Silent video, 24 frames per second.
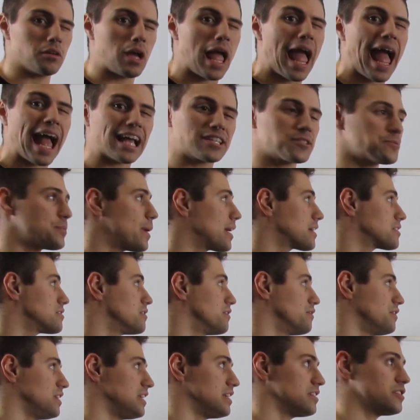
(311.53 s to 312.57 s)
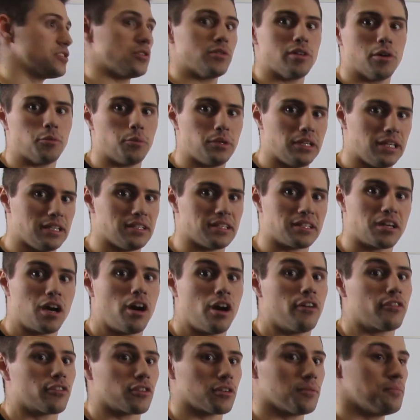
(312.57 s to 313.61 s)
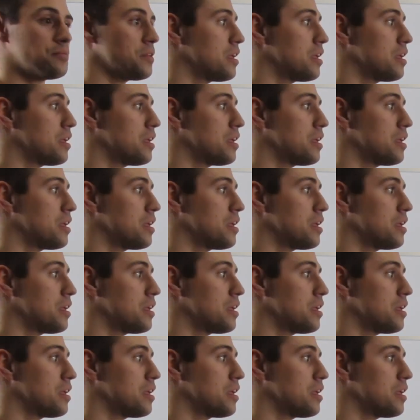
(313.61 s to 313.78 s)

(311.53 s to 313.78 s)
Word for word: aspect of E2 that we need to cover.